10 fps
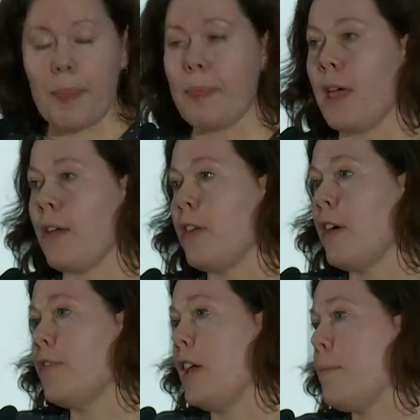The other
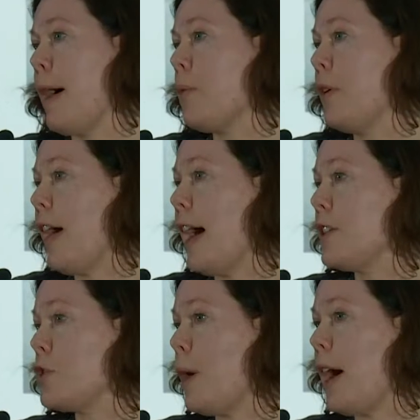feedback we've had
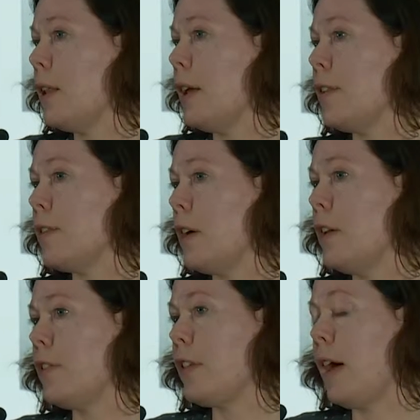as well is
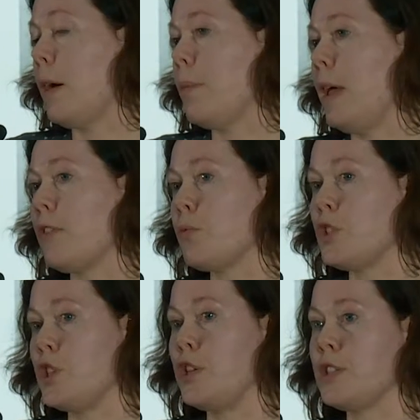that it's
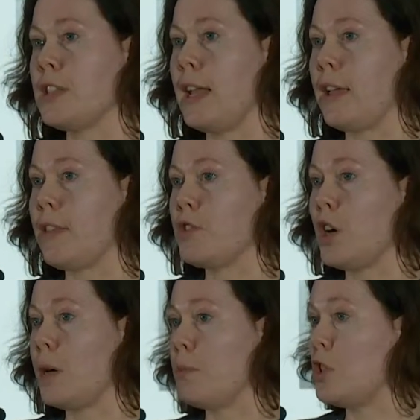reduced the length of
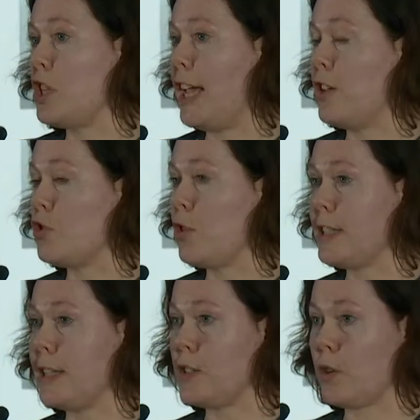time to change
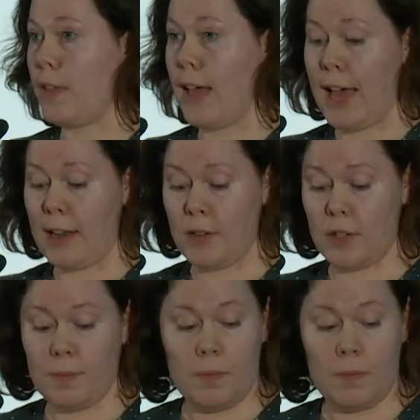dressings on the hand.